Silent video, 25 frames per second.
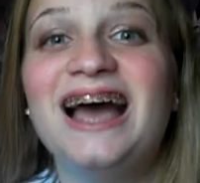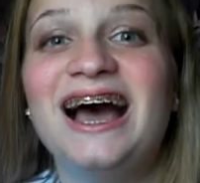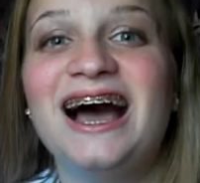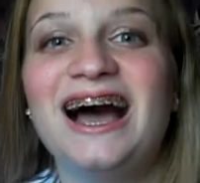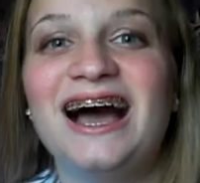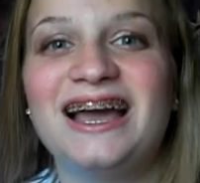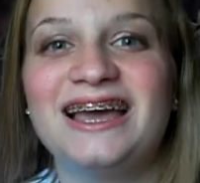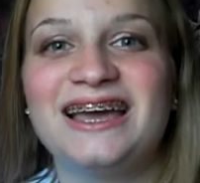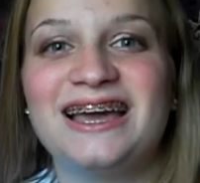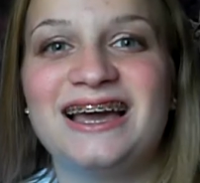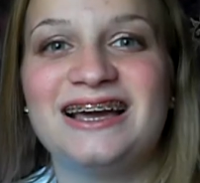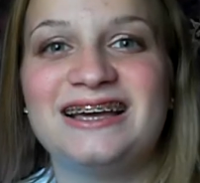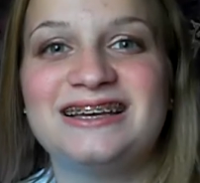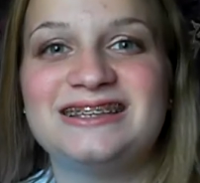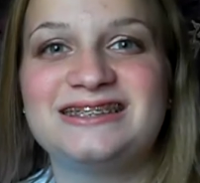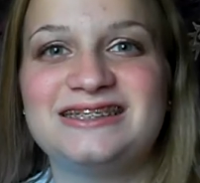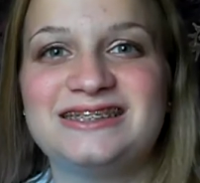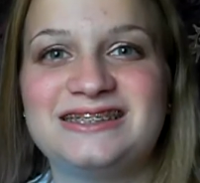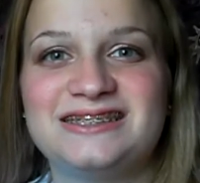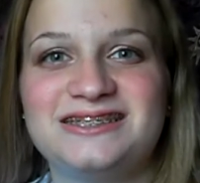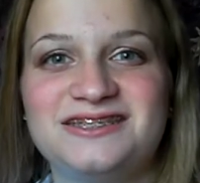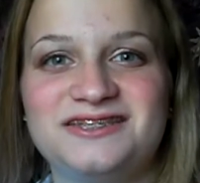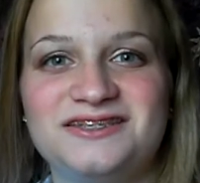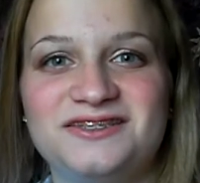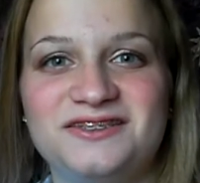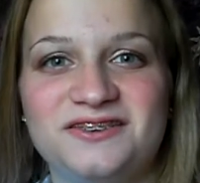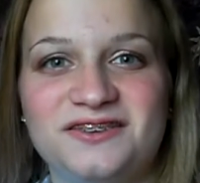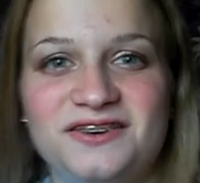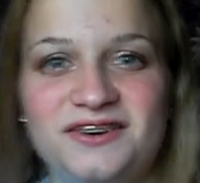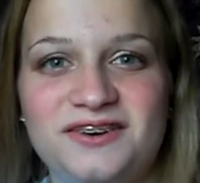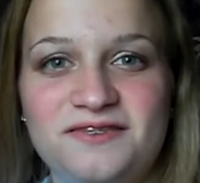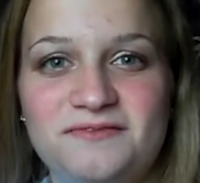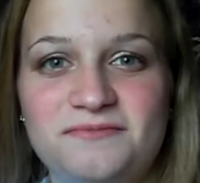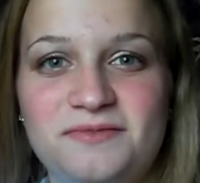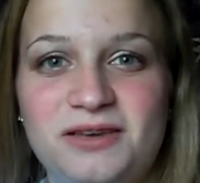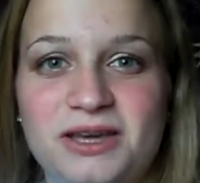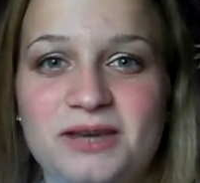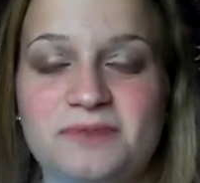Hi guys, this is
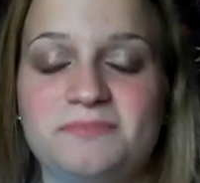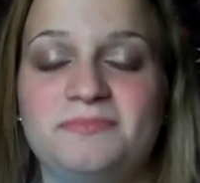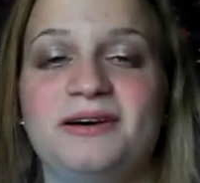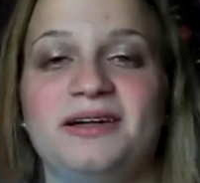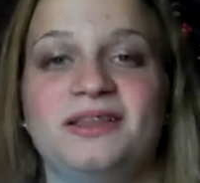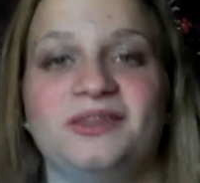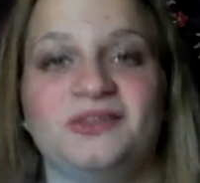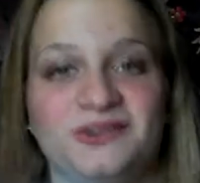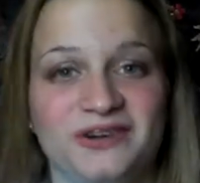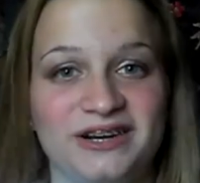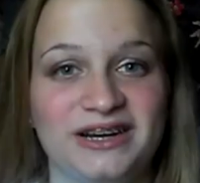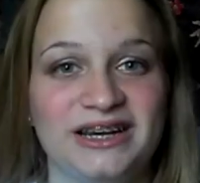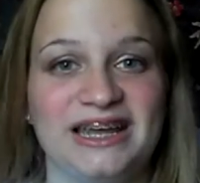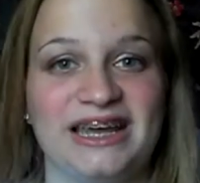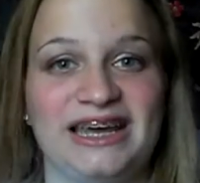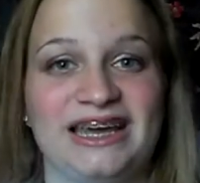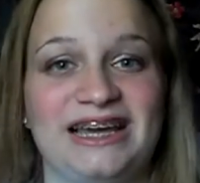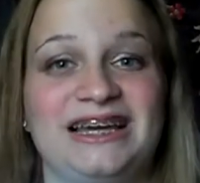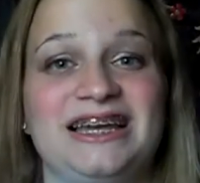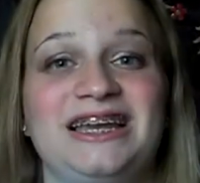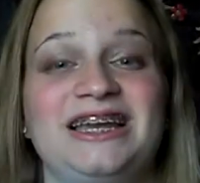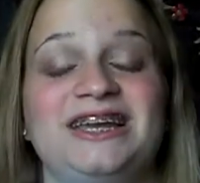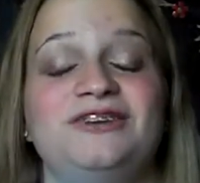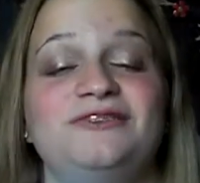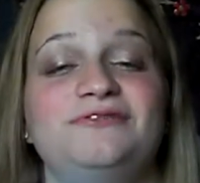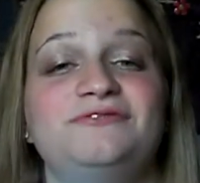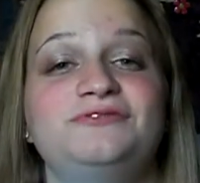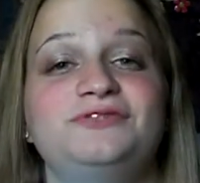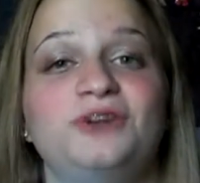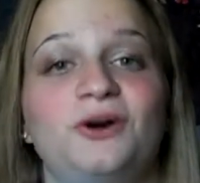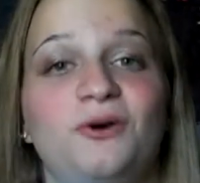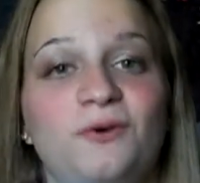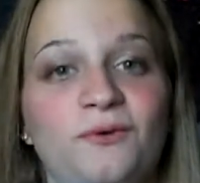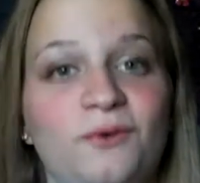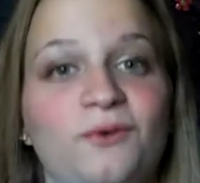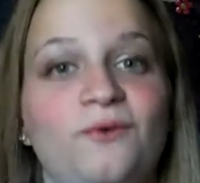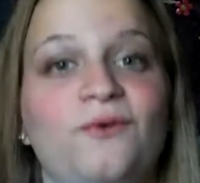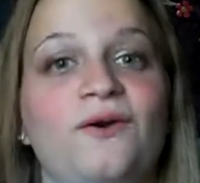Lauren of Makeup by Lauren Anne and you
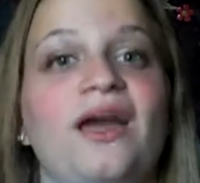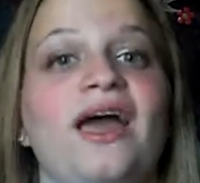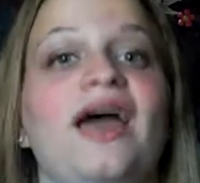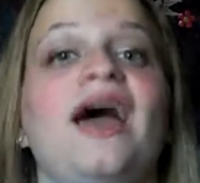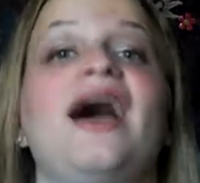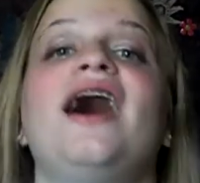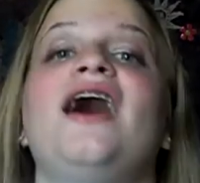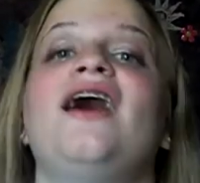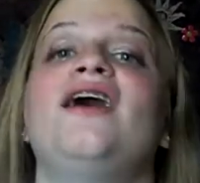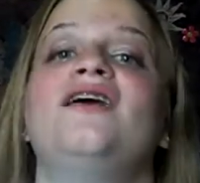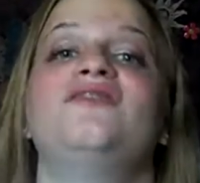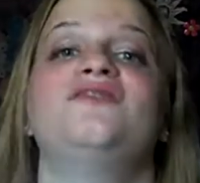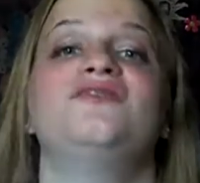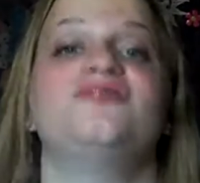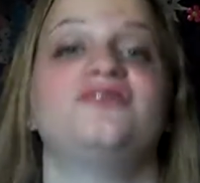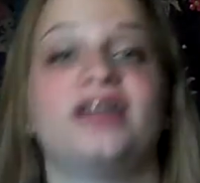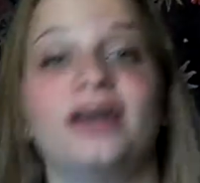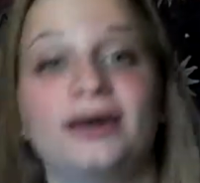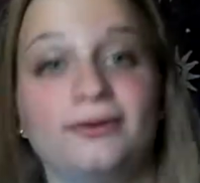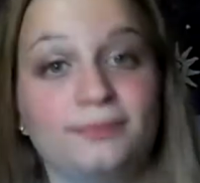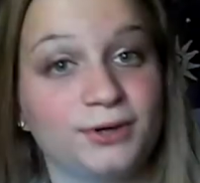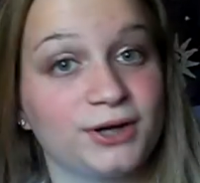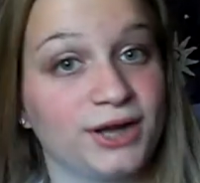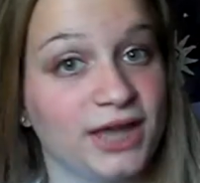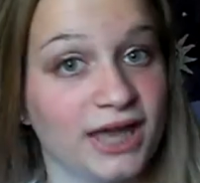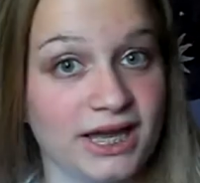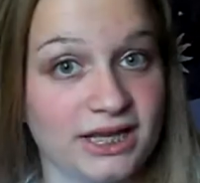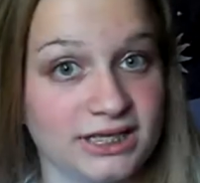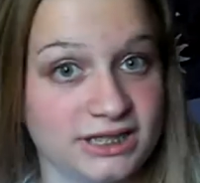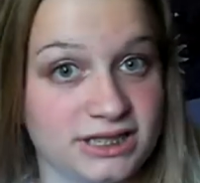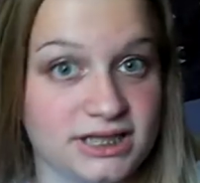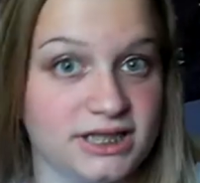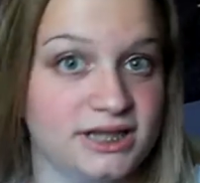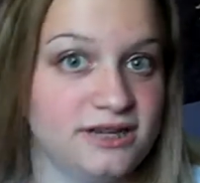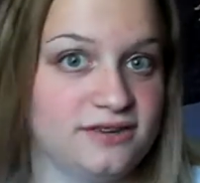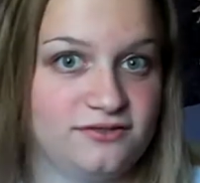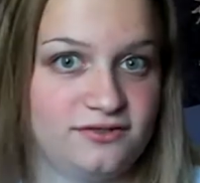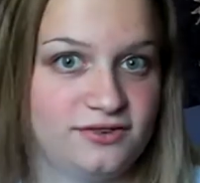don't know how
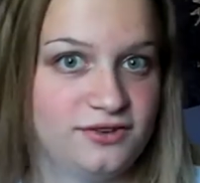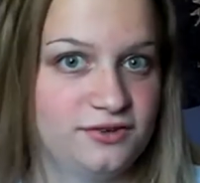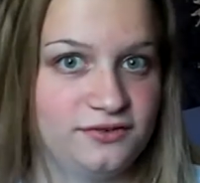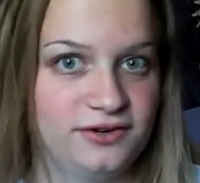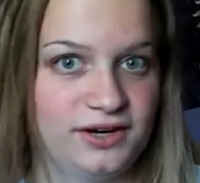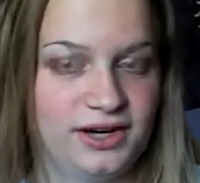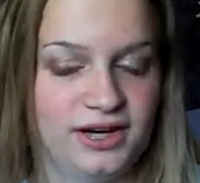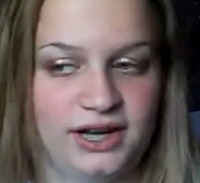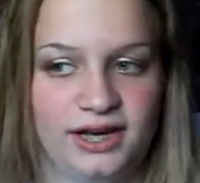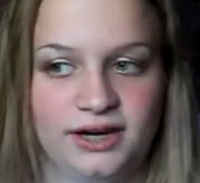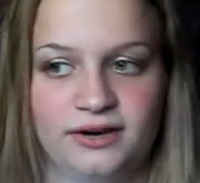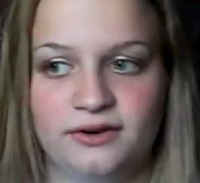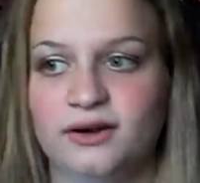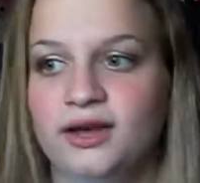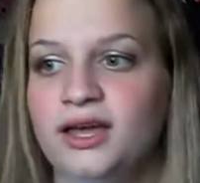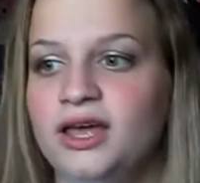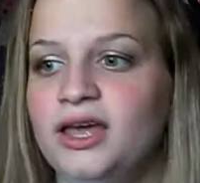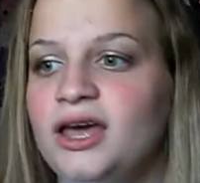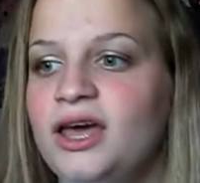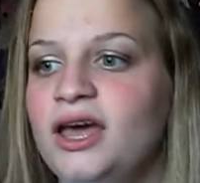flabbergasted I feel right now.